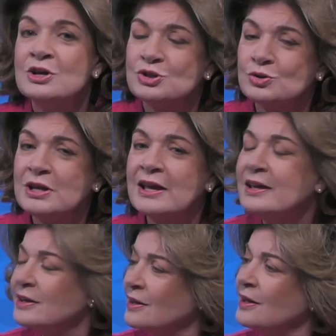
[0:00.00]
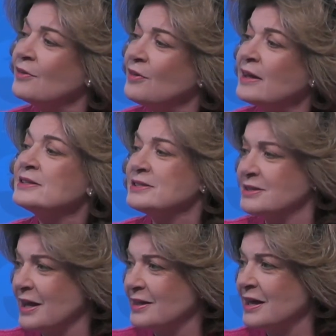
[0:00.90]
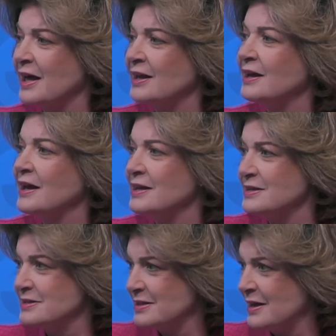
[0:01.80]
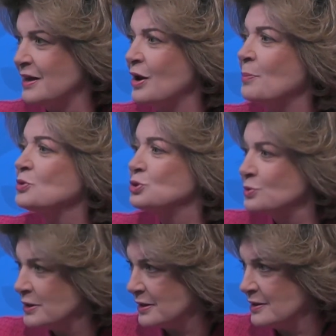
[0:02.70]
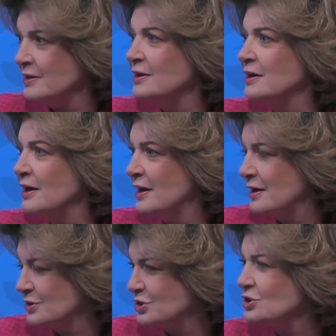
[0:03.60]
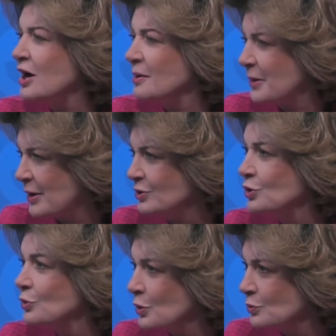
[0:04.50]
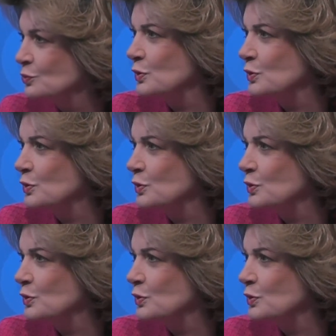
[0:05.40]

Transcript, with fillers: So take events like that as an opportunity uh, to talk about your own